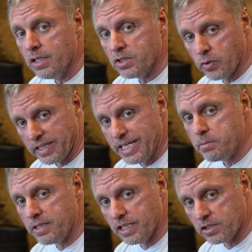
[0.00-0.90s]
So I
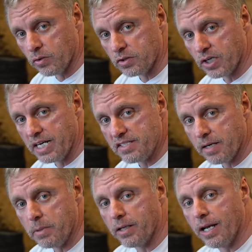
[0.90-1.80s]
keep the tension on the
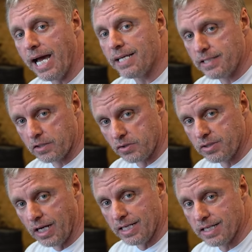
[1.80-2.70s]
tricep. Now the last
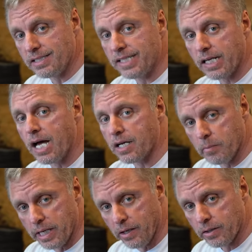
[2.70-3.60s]
exercise, I said lock
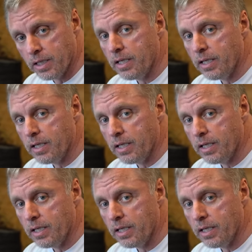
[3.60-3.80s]
them out.